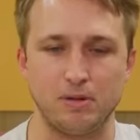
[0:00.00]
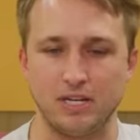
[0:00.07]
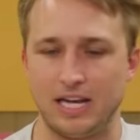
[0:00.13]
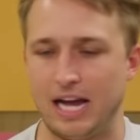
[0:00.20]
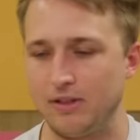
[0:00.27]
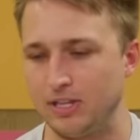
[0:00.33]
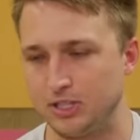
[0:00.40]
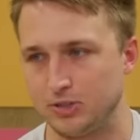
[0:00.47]
but
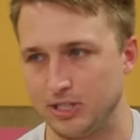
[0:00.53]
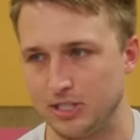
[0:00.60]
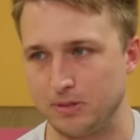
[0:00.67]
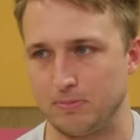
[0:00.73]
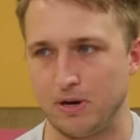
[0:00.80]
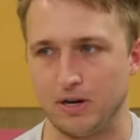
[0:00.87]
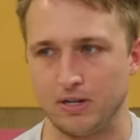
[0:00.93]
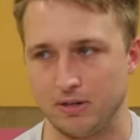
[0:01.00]
how they treat their
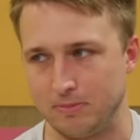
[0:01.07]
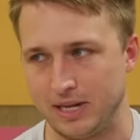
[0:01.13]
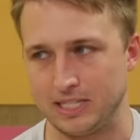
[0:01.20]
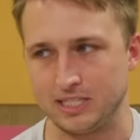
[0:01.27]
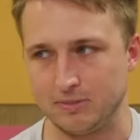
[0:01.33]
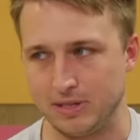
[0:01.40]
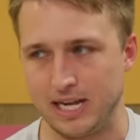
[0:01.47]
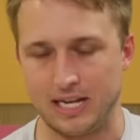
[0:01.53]
partner
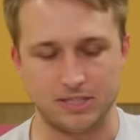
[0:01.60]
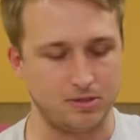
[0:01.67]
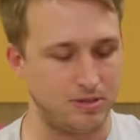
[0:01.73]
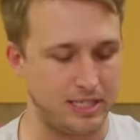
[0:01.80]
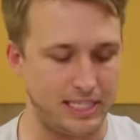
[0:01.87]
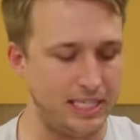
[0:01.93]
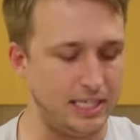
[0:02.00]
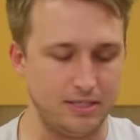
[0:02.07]
makes them an asshole.
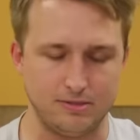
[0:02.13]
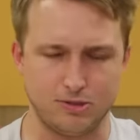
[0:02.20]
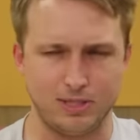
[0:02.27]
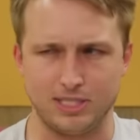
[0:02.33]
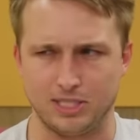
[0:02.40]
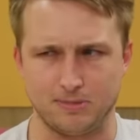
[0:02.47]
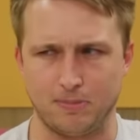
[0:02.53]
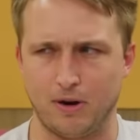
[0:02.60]
And he treats
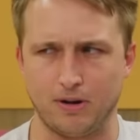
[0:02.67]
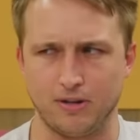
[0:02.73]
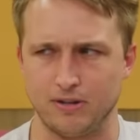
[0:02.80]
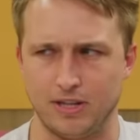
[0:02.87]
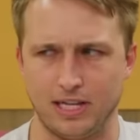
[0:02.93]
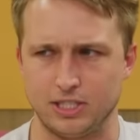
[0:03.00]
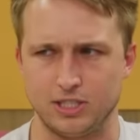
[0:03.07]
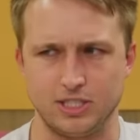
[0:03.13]
his partner
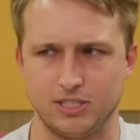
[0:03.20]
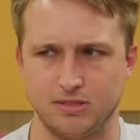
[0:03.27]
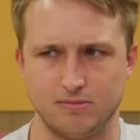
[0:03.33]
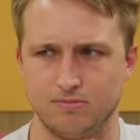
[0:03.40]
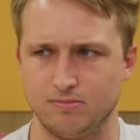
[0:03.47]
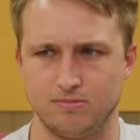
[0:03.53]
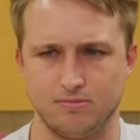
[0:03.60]
like she's